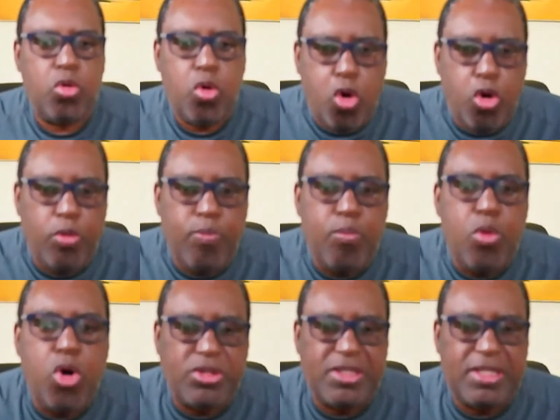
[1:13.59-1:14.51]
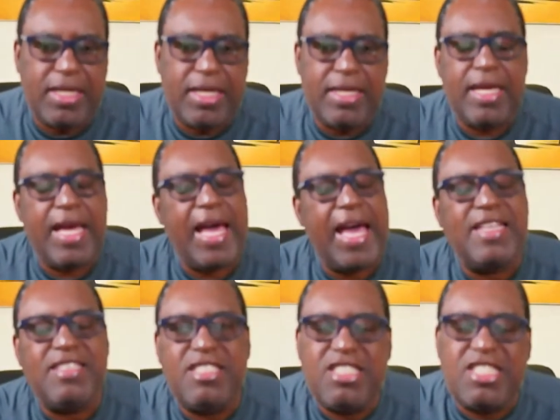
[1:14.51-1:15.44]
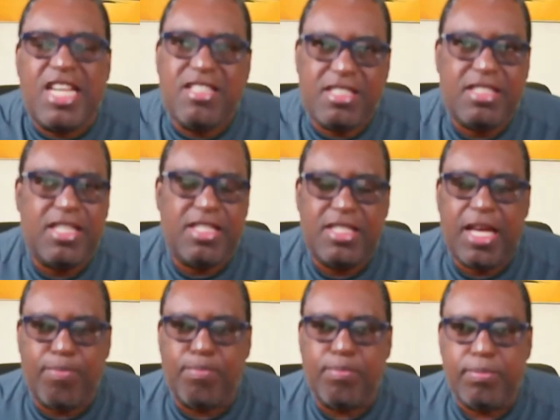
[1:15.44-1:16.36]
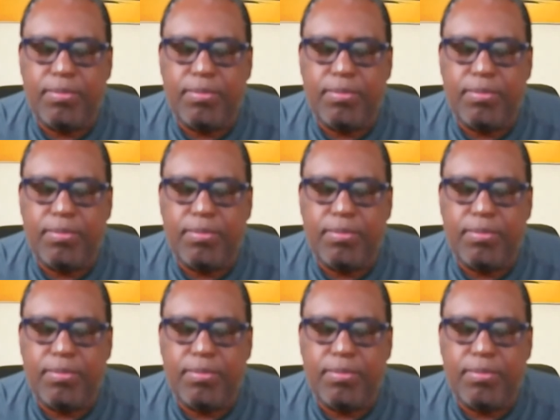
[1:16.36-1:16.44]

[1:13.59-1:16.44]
goat-moting and jinxing them.